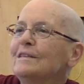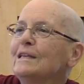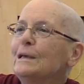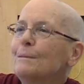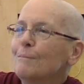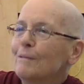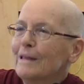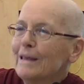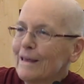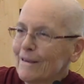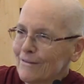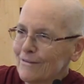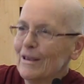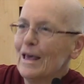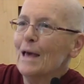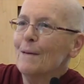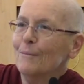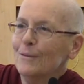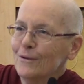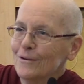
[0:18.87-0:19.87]
deeply
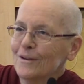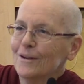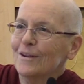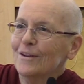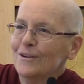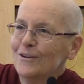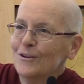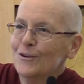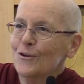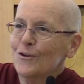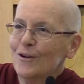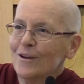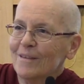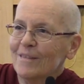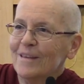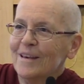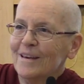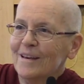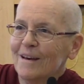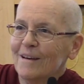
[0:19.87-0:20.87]
examined
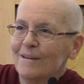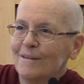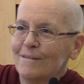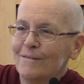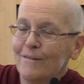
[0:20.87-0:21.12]
during the uh,